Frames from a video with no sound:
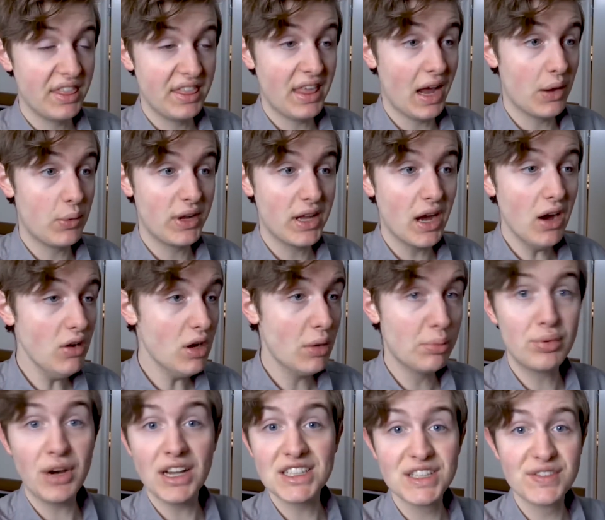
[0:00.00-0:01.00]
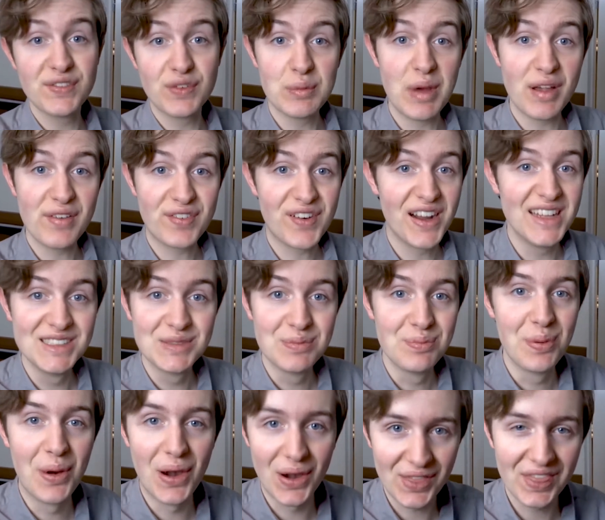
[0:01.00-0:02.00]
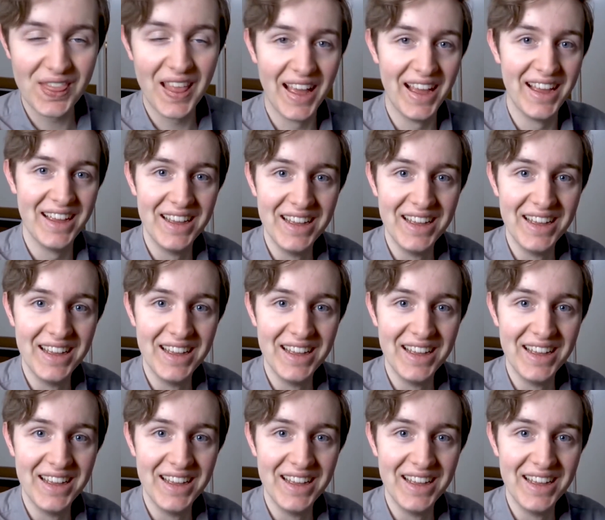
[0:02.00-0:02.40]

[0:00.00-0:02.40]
There we go, a present for my friend's birthday.